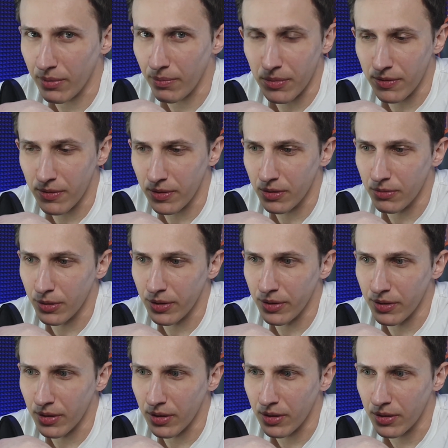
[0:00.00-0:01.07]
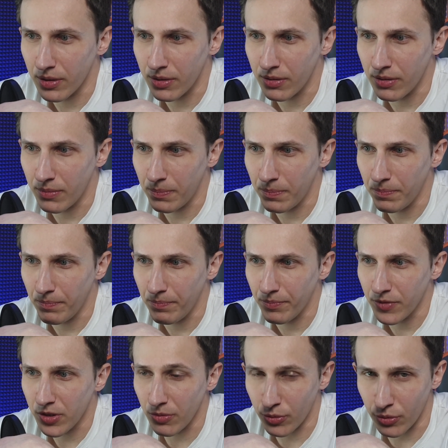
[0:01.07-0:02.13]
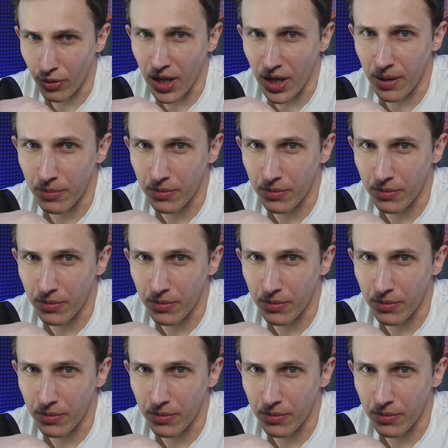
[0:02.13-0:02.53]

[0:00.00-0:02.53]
If you would subscribe.